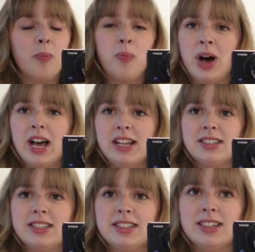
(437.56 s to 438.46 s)

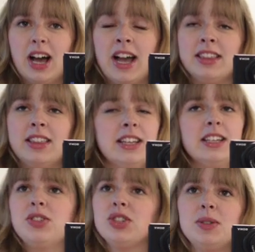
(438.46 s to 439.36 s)
But I think
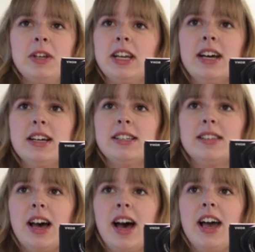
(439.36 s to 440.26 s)
it's just because
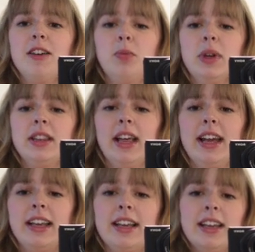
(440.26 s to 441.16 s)
I've been
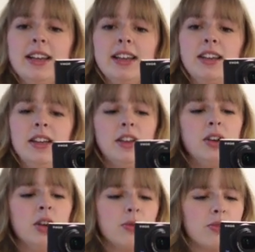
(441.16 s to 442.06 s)

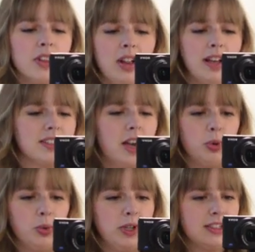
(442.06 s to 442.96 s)
for the last
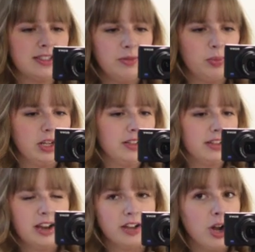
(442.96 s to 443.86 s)
couple of weeks, I've been
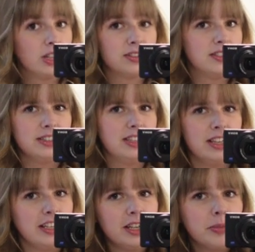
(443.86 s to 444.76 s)
kind of constantly
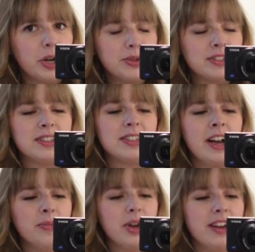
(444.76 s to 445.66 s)
thinking about this
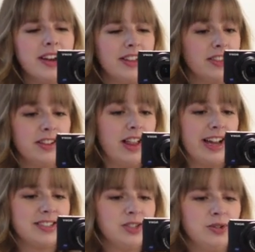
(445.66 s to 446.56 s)
assignment, and then the
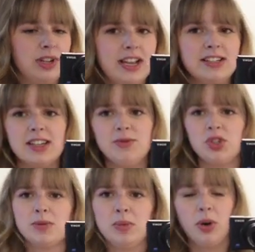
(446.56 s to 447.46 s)
last 2 days I've
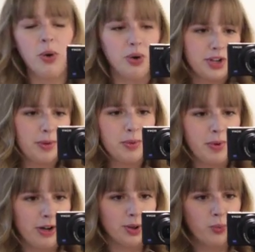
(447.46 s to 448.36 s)
just been holed up in
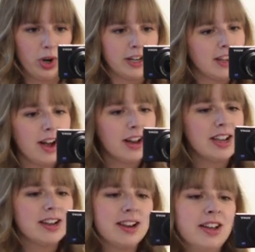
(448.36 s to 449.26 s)
my room working on
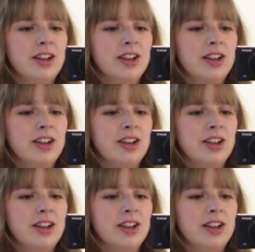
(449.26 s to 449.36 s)
it.